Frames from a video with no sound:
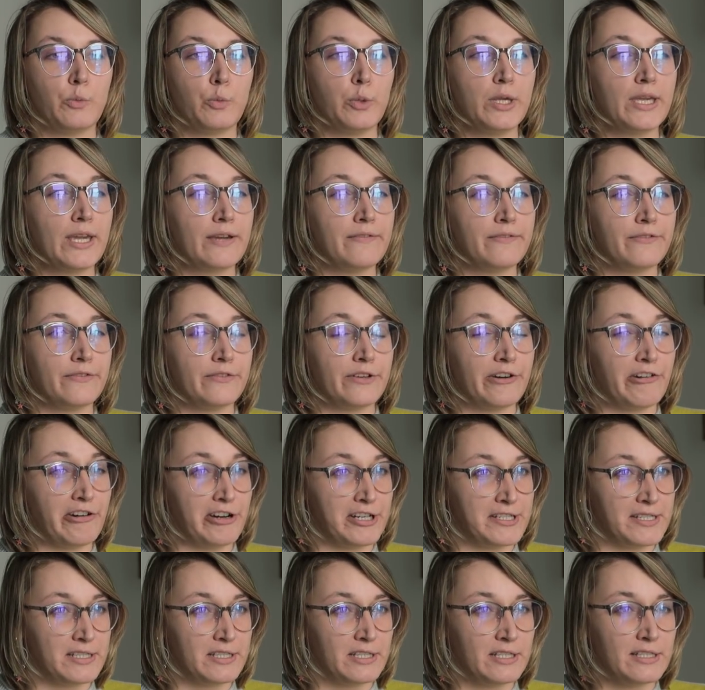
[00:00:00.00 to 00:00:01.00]
We have
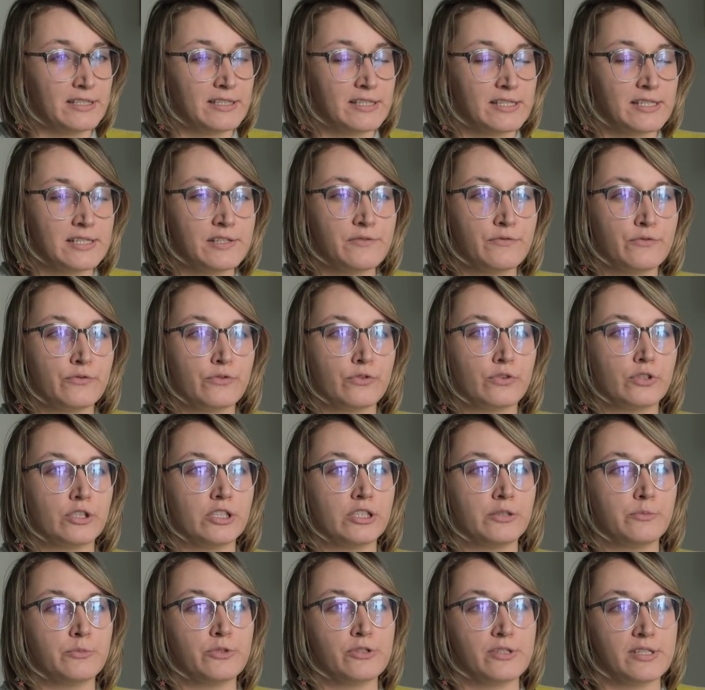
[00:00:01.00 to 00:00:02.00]
residencies
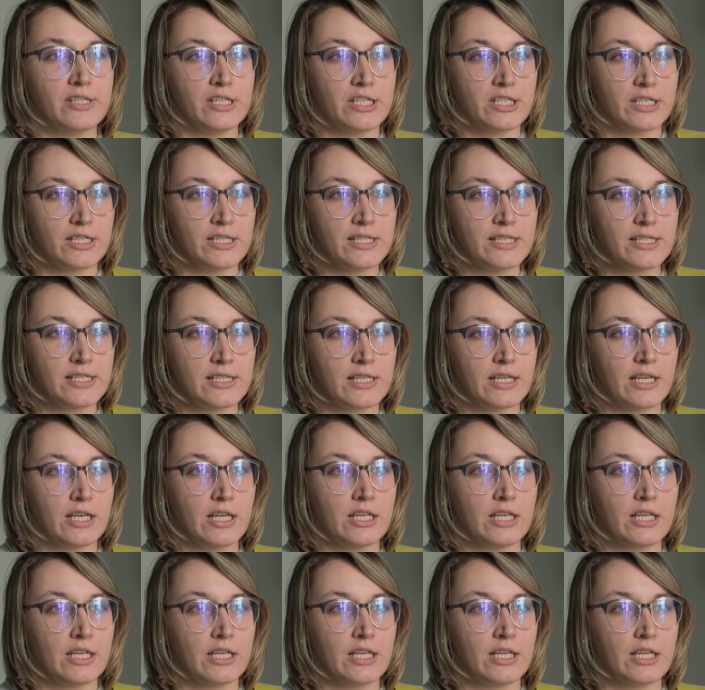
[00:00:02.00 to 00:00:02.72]
for musicians,